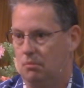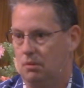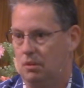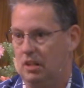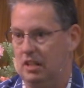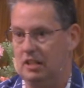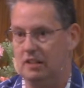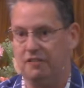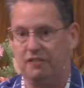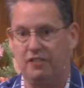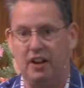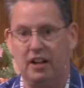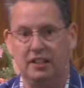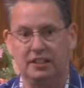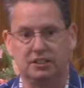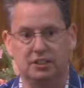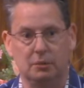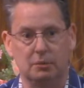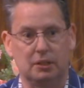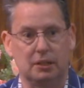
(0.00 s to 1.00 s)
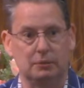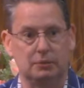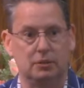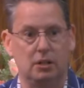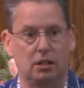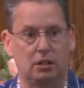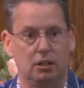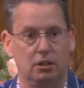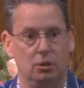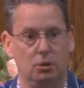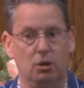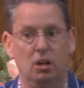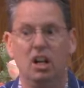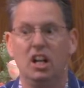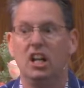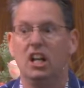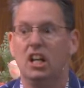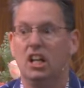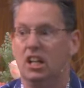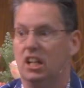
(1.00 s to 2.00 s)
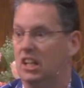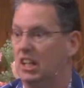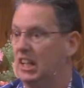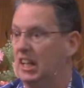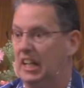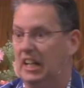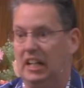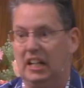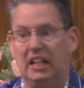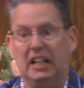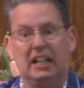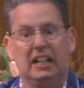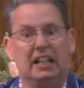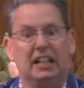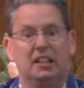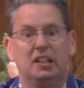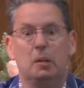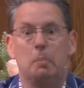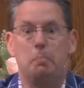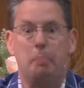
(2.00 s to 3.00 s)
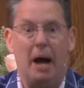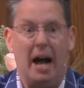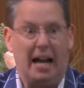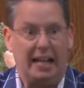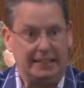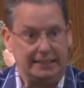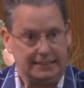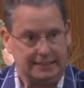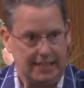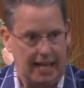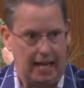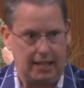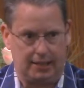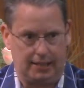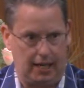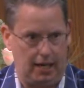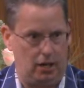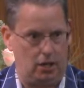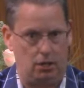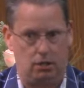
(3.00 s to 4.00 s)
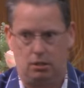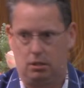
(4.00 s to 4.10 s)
And then finally, someone comes knocking on the door. The body's not there.